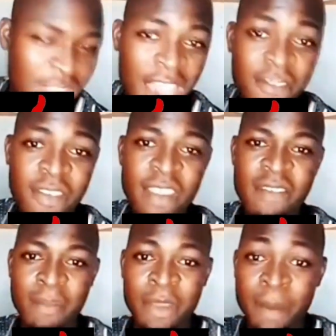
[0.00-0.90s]
that even
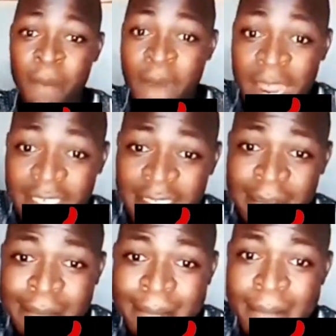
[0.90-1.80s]
if I'm
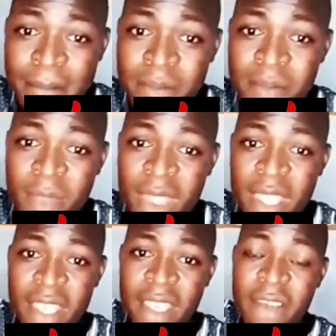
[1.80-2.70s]
depressed,
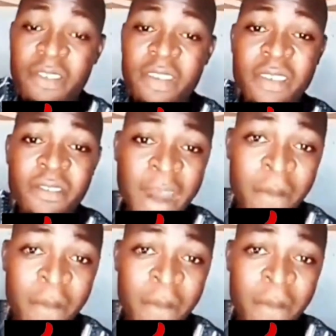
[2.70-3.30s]
even if